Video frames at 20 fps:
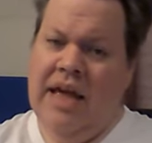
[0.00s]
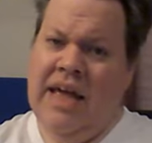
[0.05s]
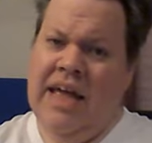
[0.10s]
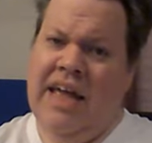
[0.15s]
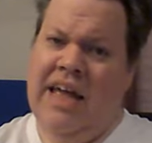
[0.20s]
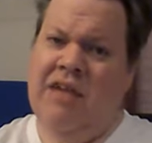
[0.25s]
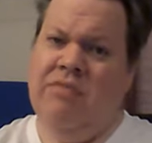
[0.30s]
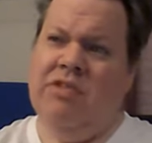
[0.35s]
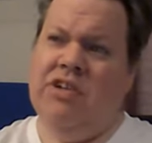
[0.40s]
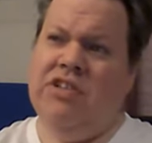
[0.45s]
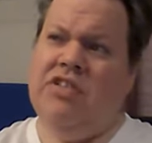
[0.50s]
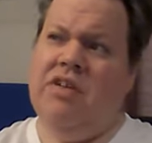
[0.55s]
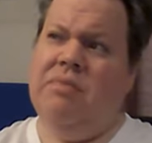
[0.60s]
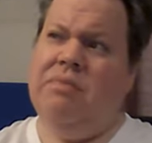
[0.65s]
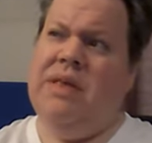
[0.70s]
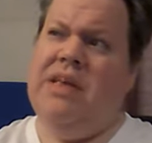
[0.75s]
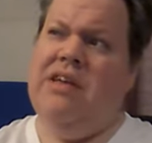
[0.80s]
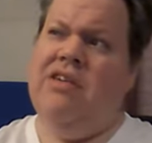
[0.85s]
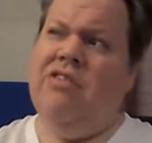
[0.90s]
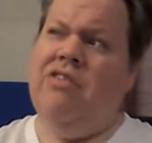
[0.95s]
it was
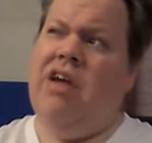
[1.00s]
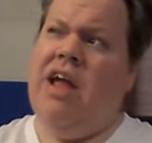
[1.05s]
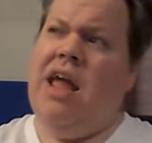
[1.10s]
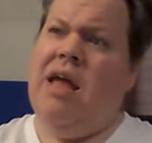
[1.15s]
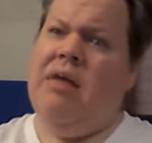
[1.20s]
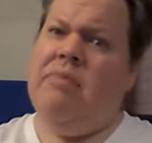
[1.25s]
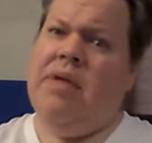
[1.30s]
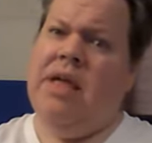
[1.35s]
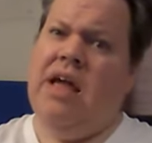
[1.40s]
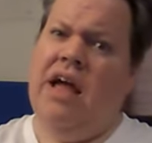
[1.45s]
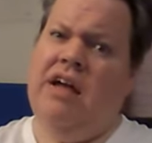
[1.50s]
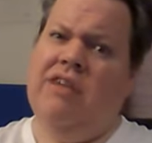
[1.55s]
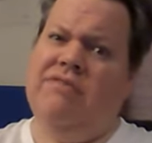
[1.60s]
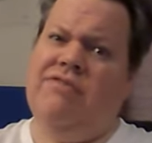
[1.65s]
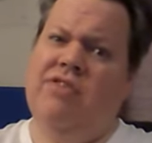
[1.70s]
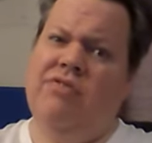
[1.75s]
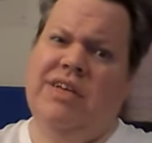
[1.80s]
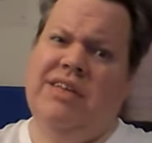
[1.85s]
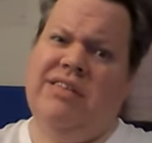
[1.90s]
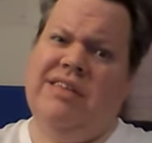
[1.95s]
computer animated. I've
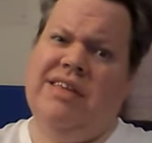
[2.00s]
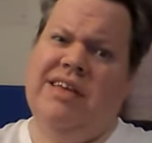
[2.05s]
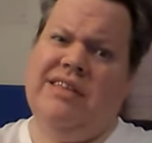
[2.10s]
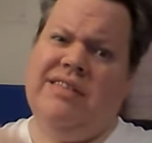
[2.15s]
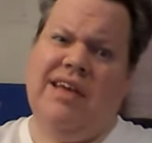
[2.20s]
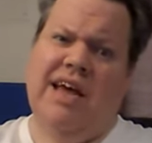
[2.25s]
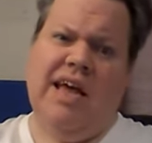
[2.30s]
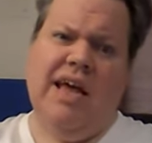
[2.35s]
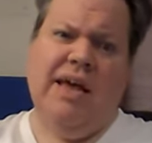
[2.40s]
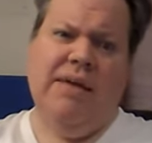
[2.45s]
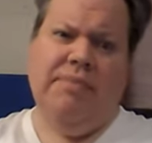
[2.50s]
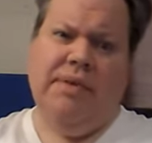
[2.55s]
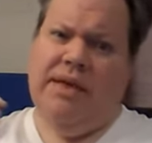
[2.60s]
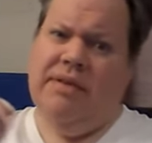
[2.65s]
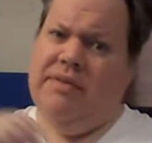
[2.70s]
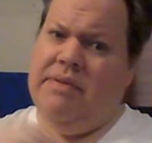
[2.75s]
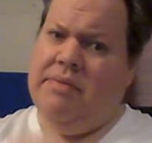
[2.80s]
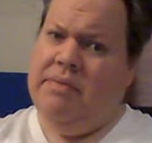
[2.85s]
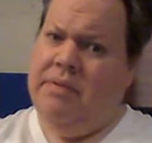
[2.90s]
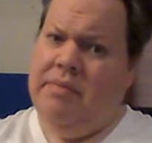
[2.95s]
only seen a tiny
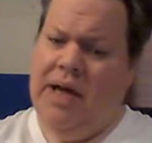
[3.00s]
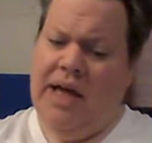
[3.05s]
bit of it,